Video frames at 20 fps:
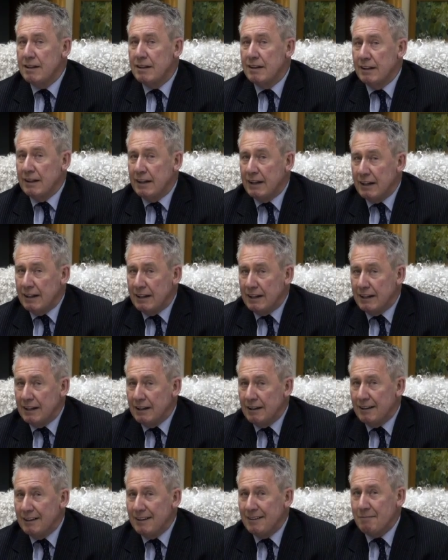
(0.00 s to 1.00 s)

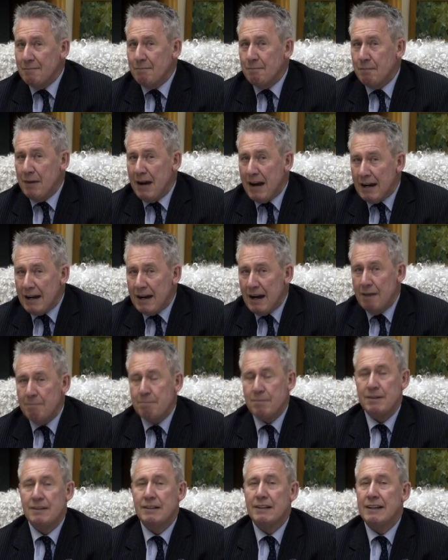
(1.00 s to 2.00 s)
The
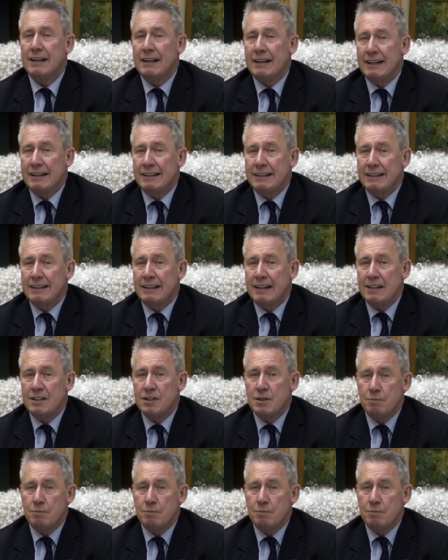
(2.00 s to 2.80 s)
backup and uh,